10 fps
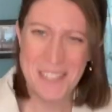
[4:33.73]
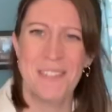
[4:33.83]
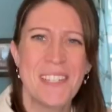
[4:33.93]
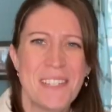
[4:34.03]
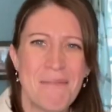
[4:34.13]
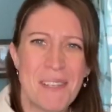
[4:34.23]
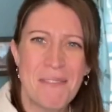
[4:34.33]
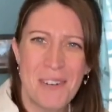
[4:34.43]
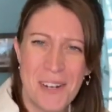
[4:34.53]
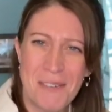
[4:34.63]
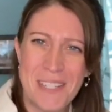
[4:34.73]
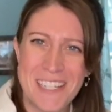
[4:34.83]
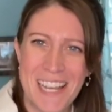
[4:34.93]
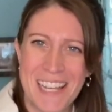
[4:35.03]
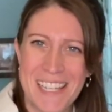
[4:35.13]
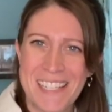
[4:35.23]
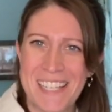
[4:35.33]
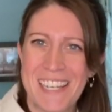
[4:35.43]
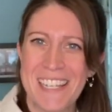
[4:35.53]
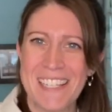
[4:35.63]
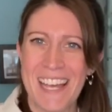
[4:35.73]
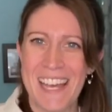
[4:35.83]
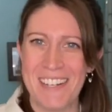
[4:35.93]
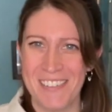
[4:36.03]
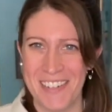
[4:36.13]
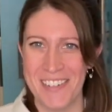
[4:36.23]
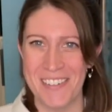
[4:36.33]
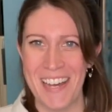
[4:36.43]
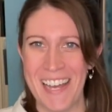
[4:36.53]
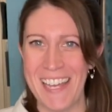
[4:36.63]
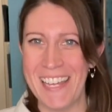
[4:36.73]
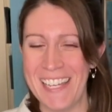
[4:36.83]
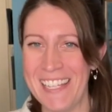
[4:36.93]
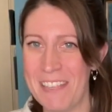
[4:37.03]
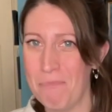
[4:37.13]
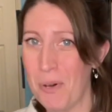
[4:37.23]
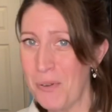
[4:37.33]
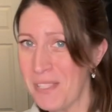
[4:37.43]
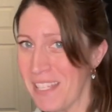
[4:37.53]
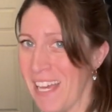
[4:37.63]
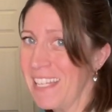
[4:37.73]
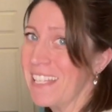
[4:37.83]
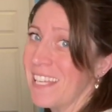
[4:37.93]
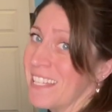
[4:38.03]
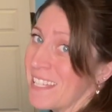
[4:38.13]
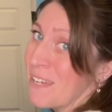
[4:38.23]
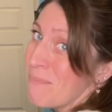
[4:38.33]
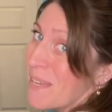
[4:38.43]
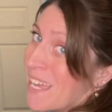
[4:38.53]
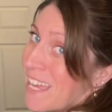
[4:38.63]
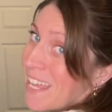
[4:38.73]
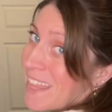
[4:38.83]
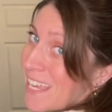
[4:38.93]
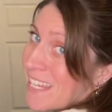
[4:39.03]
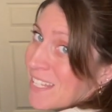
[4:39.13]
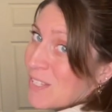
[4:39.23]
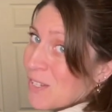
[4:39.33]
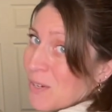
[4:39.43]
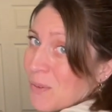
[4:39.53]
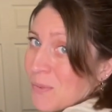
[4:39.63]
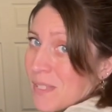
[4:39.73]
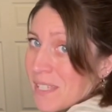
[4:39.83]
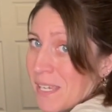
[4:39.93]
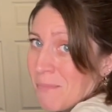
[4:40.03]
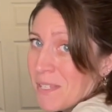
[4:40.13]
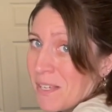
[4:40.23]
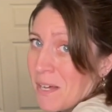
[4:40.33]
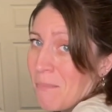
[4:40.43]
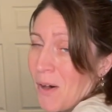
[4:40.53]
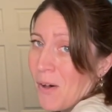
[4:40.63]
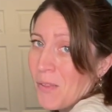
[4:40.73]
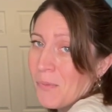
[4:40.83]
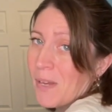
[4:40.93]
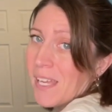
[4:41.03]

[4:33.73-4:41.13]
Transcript: doing something wrong with jackets, guys? I don't know. Both sides unzip. They don't seem to come all the way